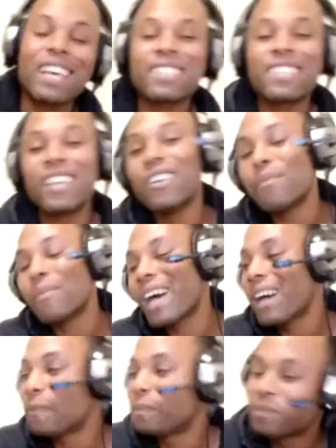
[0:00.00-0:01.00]
I said, look,
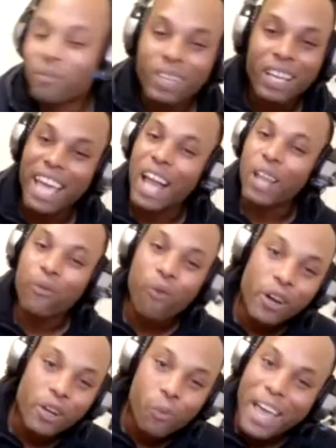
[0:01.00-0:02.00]
man,
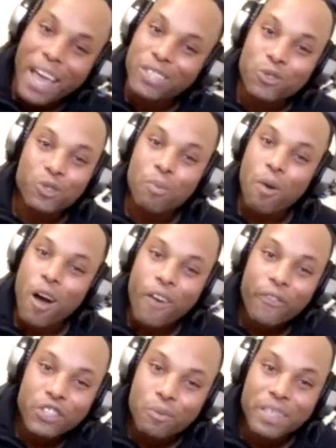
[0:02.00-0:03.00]
California way too small
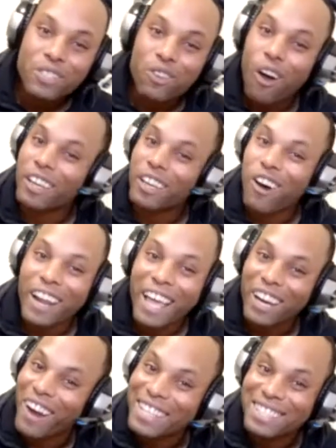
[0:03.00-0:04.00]
for you to be talking all
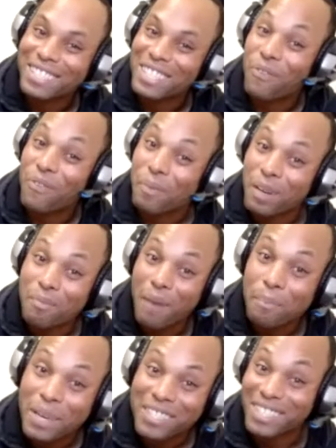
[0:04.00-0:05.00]
that crazy stuff up under my
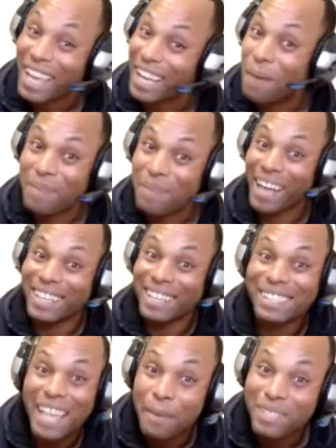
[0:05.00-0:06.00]
pictures. Like I'm not in
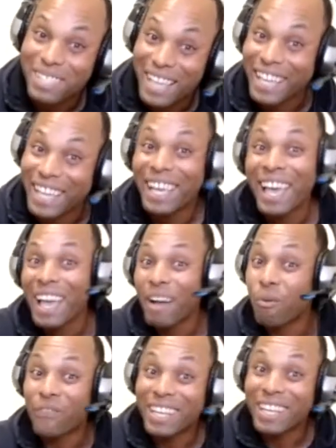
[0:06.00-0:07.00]
the same state
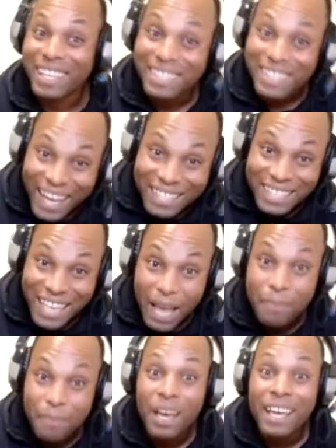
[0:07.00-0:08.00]
within the exact
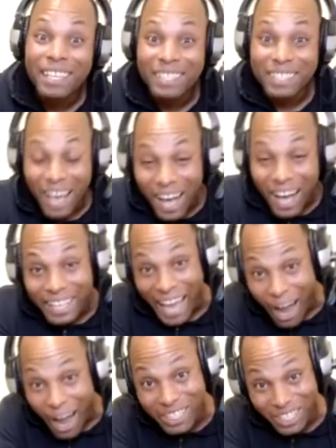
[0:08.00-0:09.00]
same
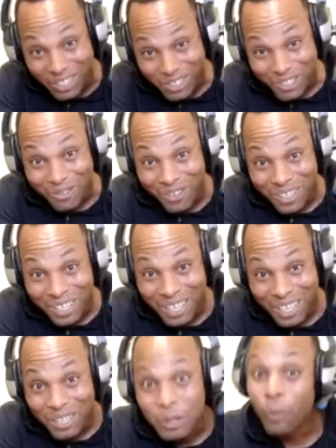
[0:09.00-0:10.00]
county as you.
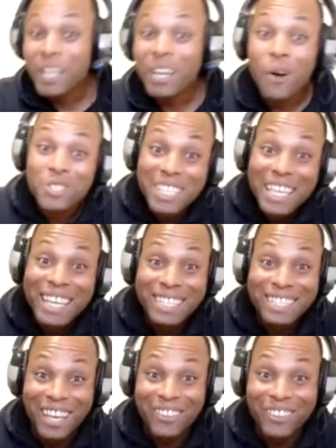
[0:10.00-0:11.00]
So we're going to see
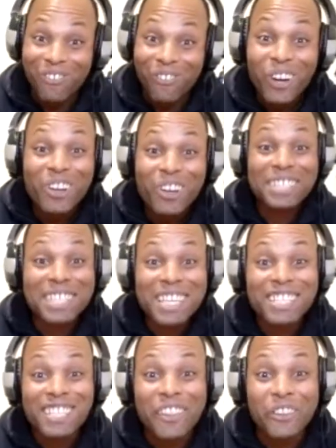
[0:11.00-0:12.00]
each other. We're going to see
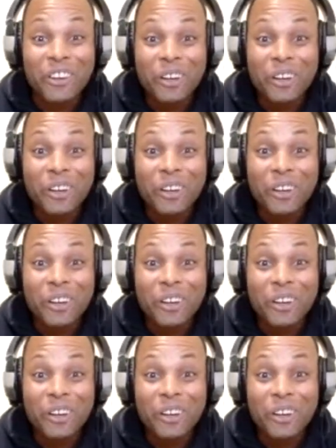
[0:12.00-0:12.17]
each other.